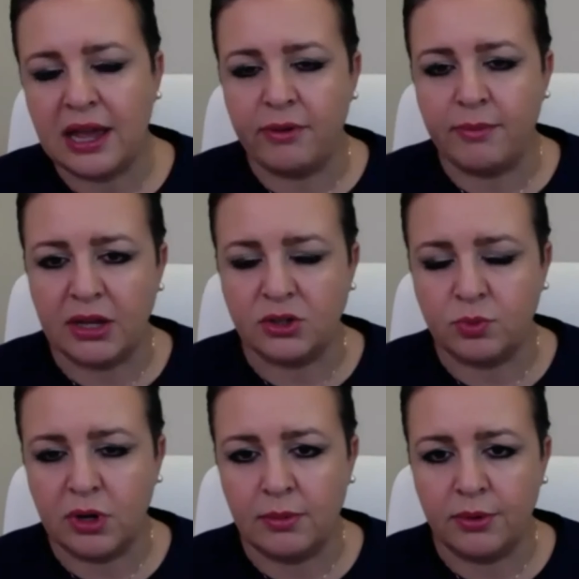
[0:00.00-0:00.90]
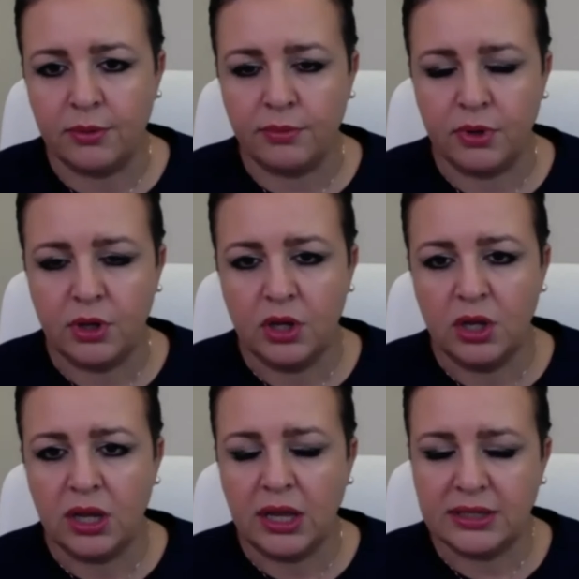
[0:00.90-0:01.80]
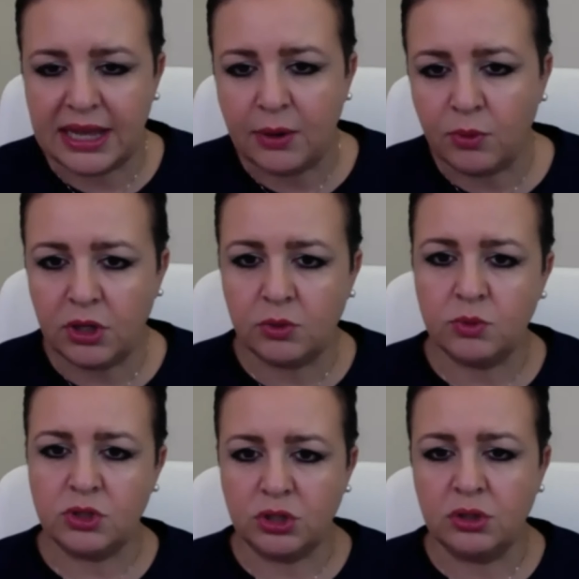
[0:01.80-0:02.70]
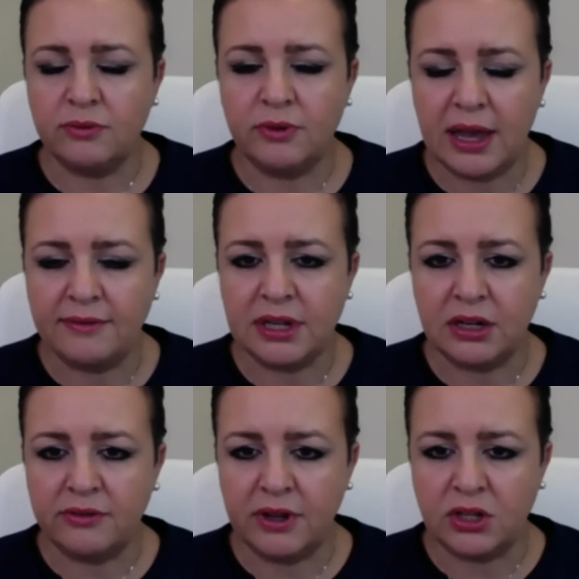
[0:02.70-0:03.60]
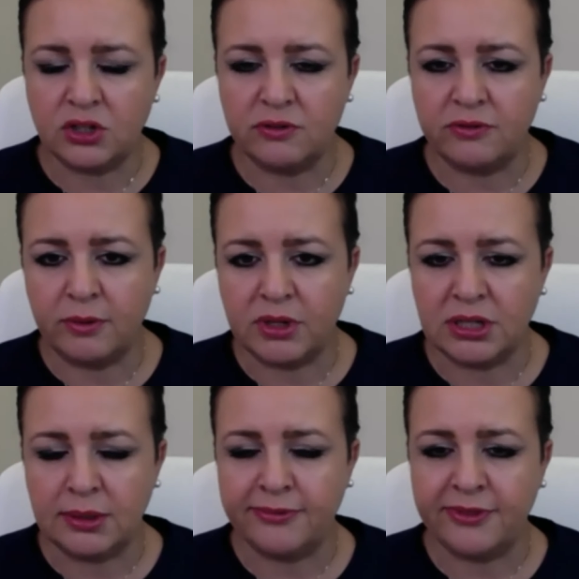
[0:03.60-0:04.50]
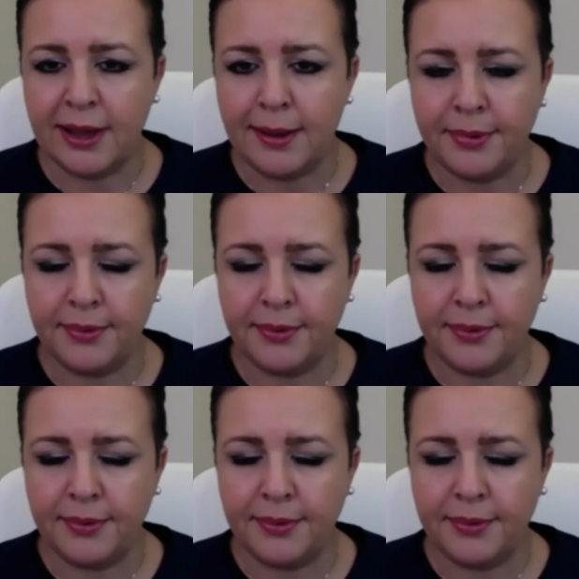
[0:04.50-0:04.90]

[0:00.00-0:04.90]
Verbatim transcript: have a mesh problem. Is that what you would do if you have denervation from a DIEP flap?